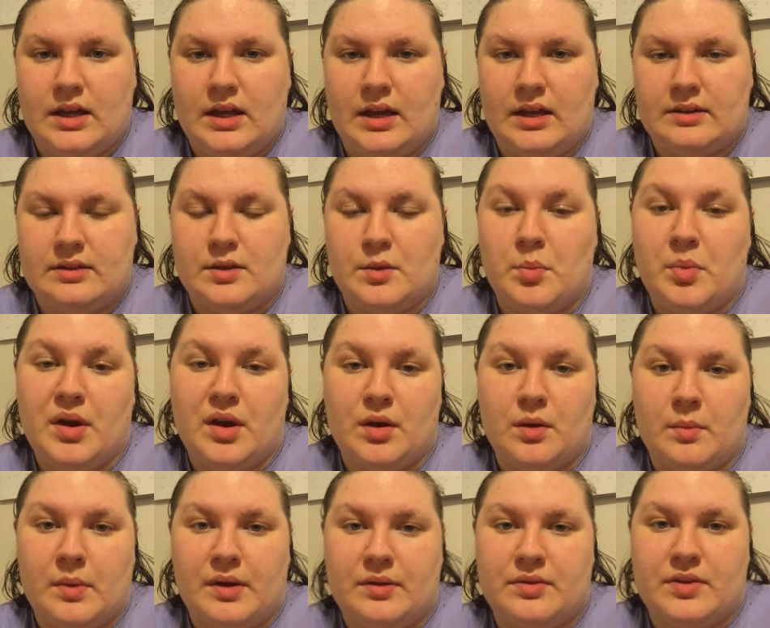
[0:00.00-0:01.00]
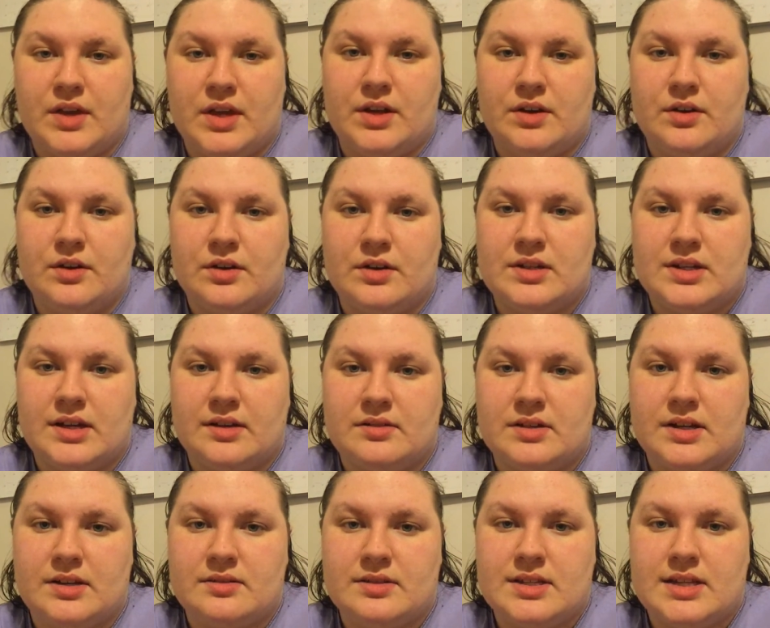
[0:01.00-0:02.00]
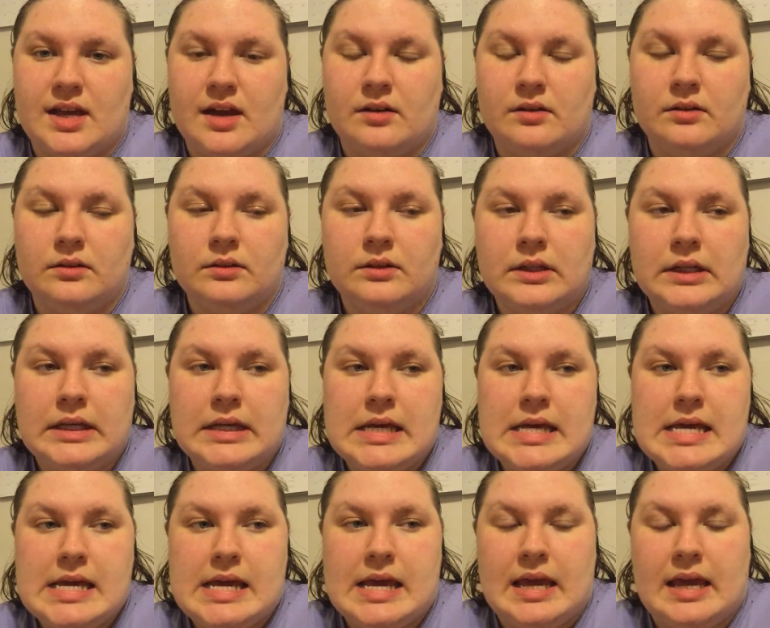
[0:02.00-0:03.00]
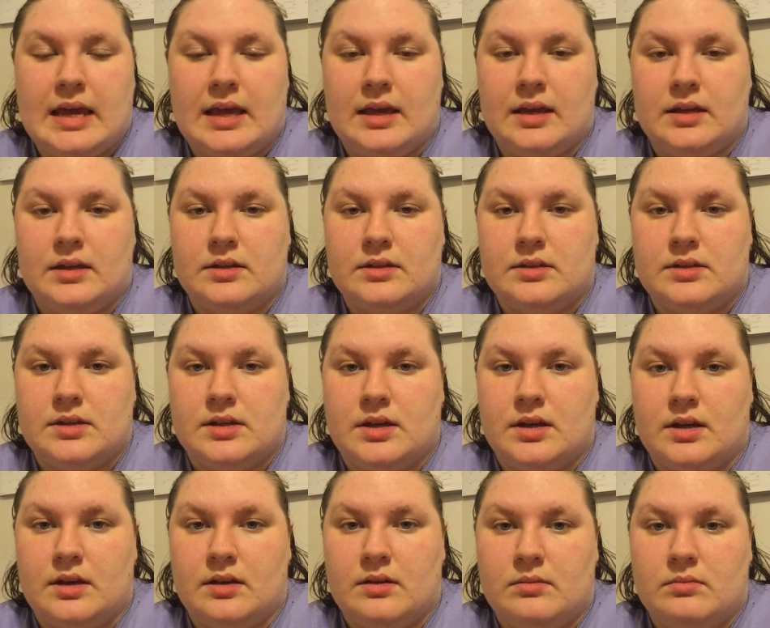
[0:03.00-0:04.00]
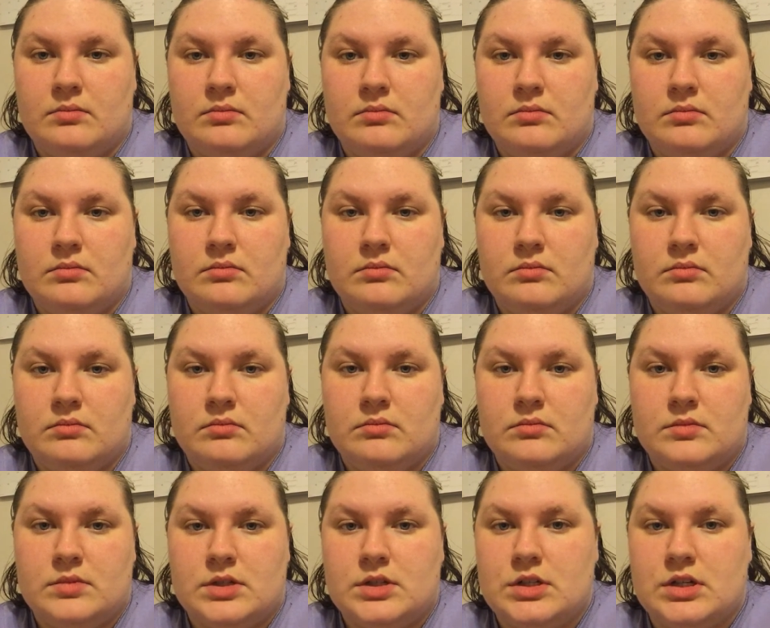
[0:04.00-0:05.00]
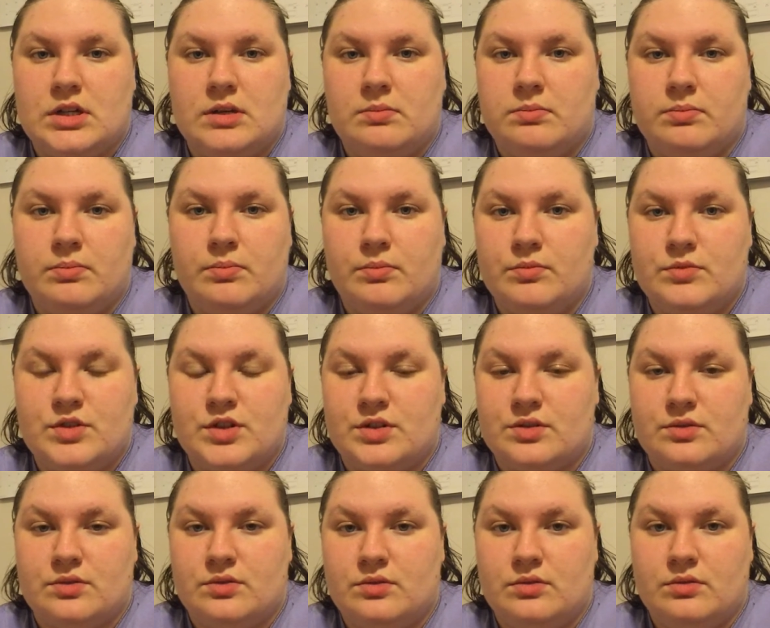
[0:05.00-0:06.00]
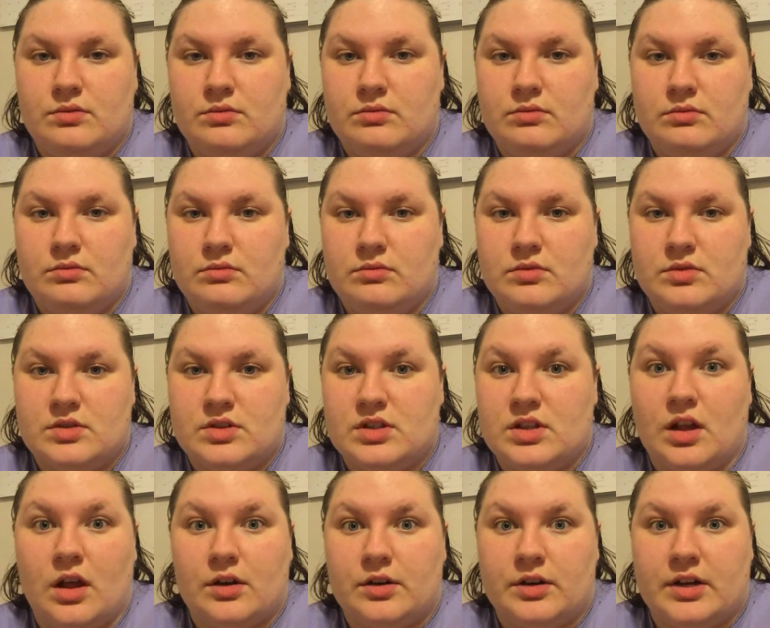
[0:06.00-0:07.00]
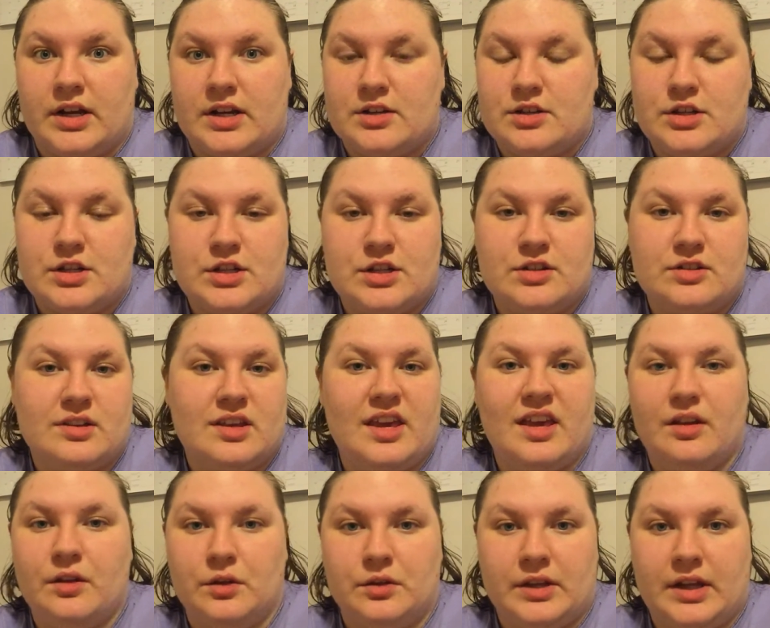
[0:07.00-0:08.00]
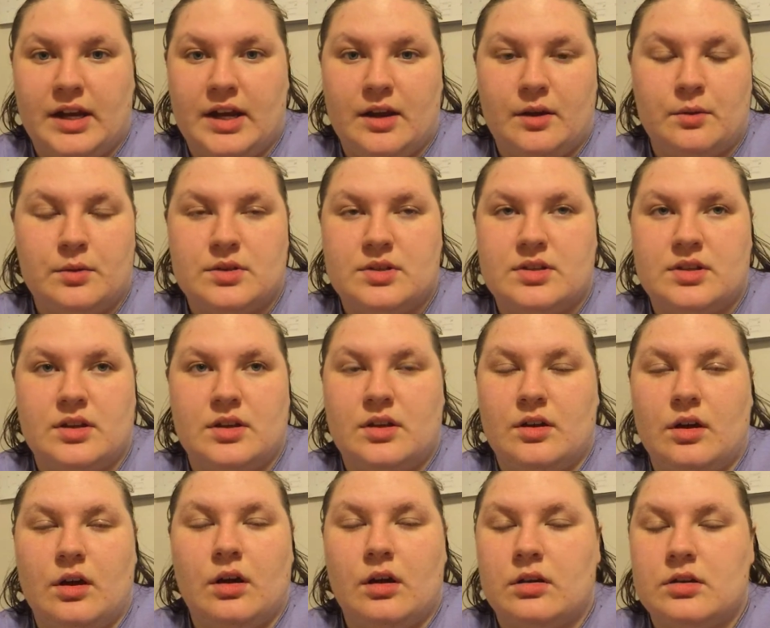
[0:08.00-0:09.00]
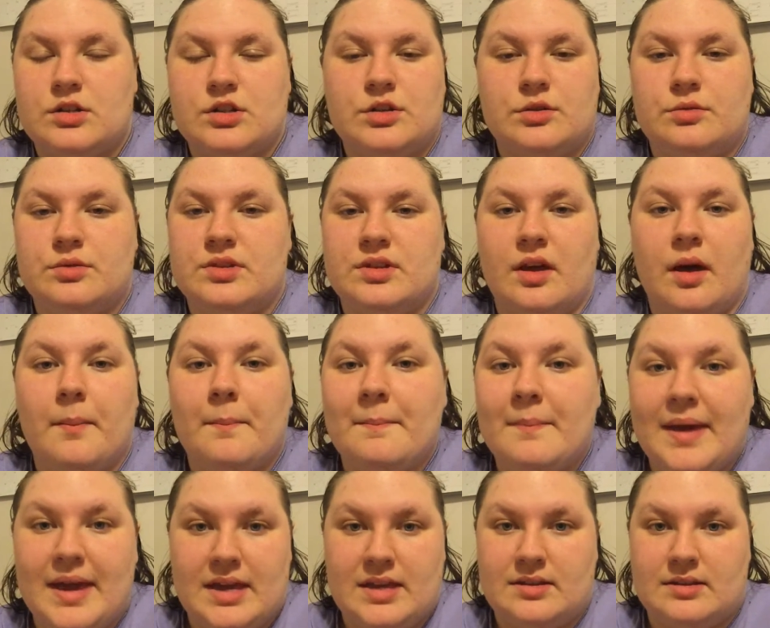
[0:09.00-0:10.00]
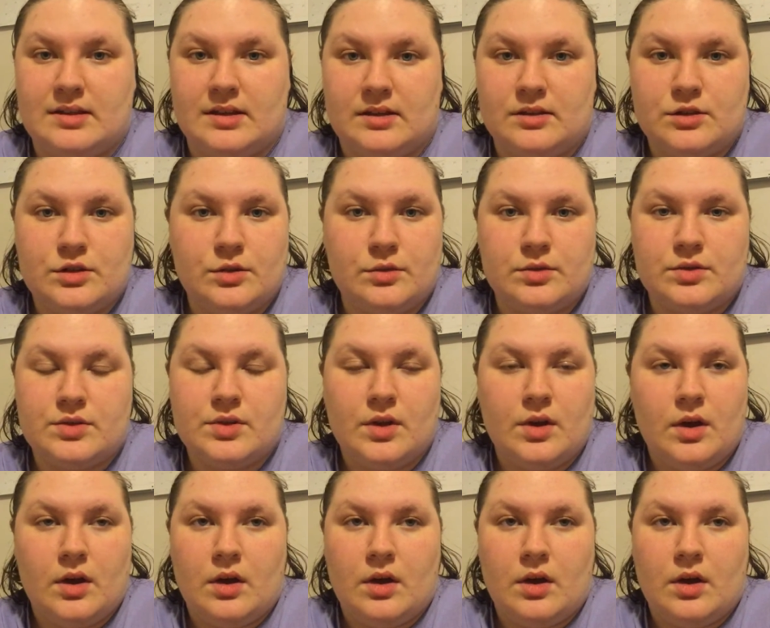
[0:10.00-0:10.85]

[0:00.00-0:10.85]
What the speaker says: at the Paramount Theater in downtown Seattle, and she just slaughtered it. She just killed it. It was her. She was amazing. She was